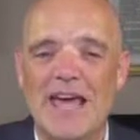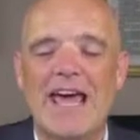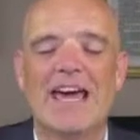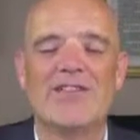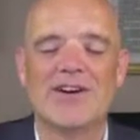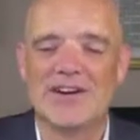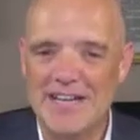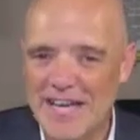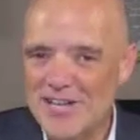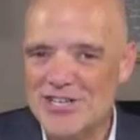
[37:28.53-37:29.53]
And their
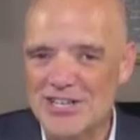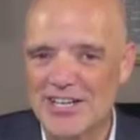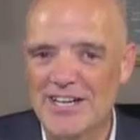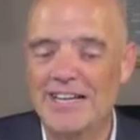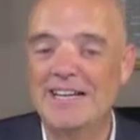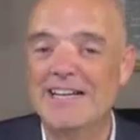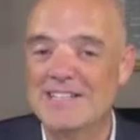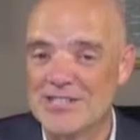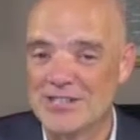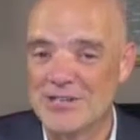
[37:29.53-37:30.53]
nation needs
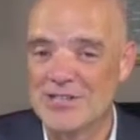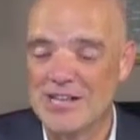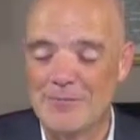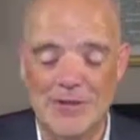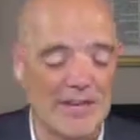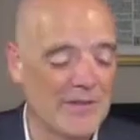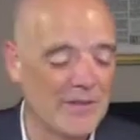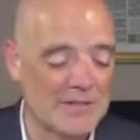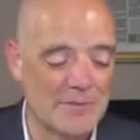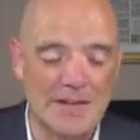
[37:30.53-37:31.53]
to do something, and
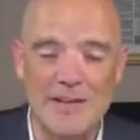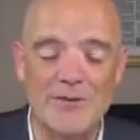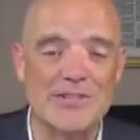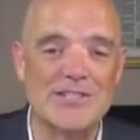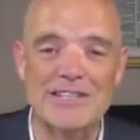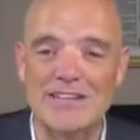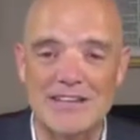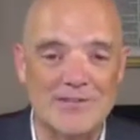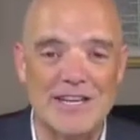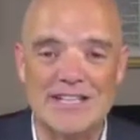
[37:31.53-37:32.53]
these believers need to
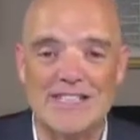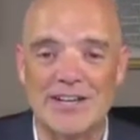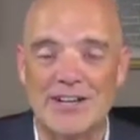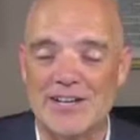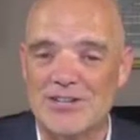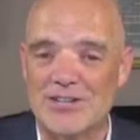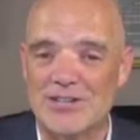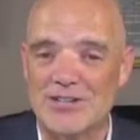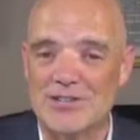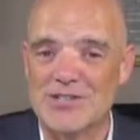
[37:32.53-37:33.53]
convince their nation to
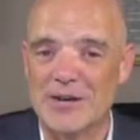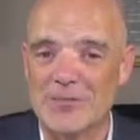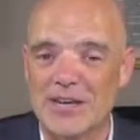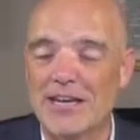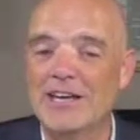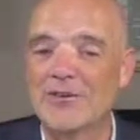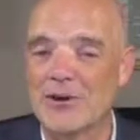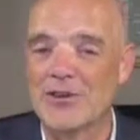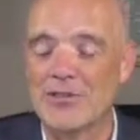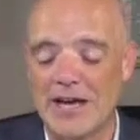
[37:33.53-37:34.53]
do something in
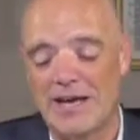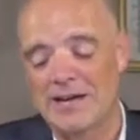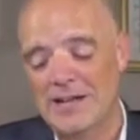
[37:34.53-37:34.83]
order that